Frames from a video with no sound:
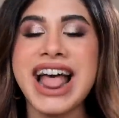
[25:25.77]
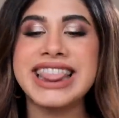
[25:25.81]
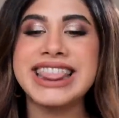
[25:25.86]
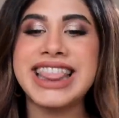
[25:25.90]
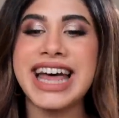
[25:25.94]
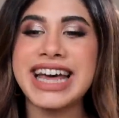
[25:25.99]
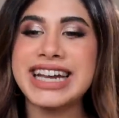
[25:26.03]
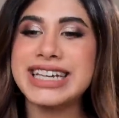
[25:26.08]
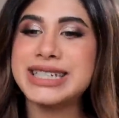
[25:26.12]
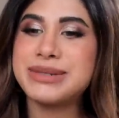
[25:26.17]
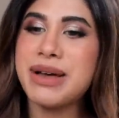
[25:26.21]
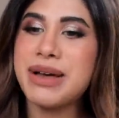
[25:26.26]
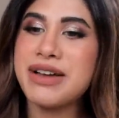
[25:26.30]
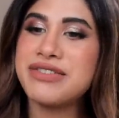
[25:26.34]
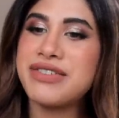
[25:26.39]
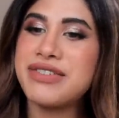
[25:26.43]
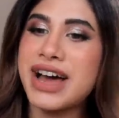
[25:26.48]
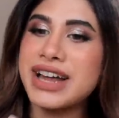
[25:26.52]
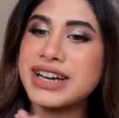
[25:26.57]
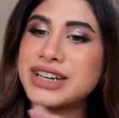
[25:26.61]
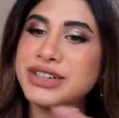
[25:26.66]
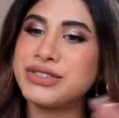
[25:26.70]
that is my
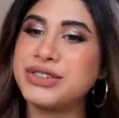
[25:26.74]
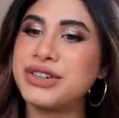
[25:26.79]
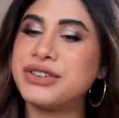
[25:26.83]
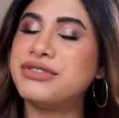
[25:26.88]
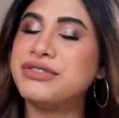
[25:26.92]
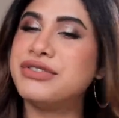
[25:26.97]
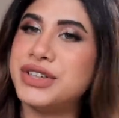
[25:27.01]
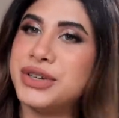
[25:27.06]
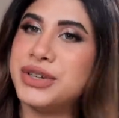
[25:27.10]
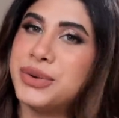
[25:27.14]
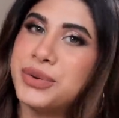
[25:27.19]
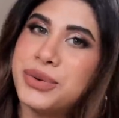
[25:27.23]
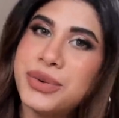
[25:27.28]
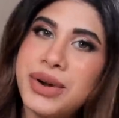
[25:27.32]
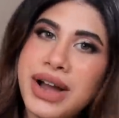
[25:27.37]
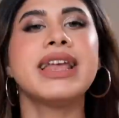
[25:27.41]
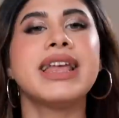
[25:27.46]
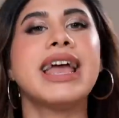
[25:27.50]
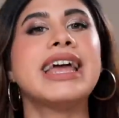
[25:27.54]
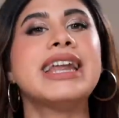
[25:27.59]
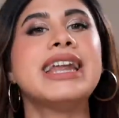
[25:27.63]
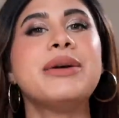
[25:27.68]
final review.
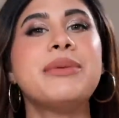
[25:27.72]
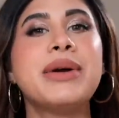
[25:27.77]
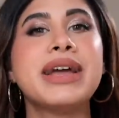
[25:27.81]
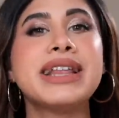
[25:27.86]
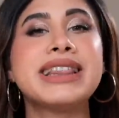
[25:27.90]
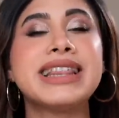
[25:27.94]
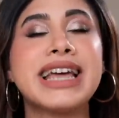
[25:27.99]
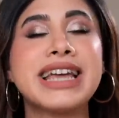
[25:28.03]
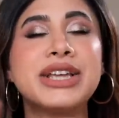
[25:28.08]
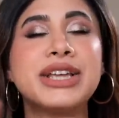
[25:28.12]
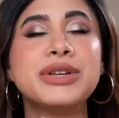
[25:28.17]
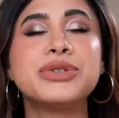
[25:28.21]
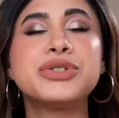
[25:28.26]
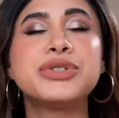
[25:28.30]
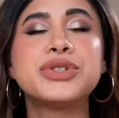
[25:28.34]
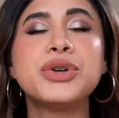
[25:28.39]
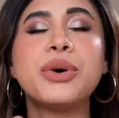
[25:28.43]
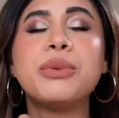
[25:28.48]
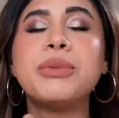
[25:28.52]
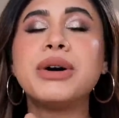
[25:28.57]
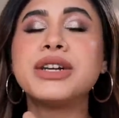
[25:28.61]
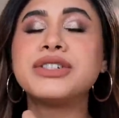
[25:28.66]
Anyway, thank you
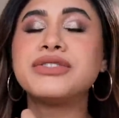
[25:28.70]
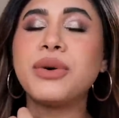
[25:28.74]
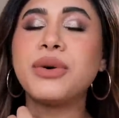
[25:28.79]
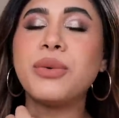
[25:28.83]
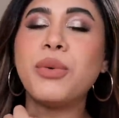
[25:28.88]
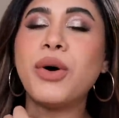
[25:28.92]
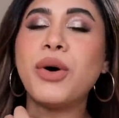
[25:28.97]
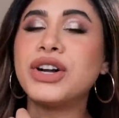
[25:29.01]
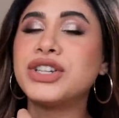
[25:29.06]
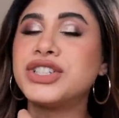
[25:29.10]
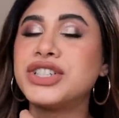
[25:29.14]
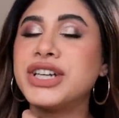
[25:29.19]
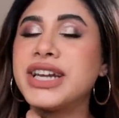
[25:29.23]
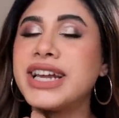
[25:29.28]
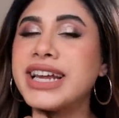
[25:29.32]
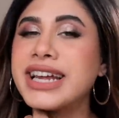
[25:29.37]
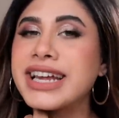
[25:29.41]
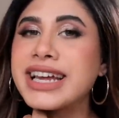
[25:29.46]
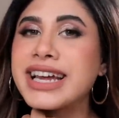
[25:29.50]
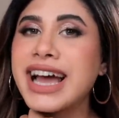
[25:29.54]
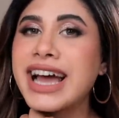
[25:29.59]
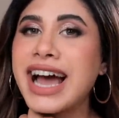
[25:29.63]
so much for
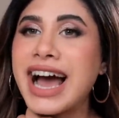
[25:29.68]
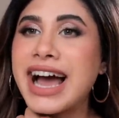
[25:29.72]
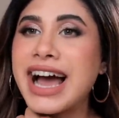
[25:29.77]
watching.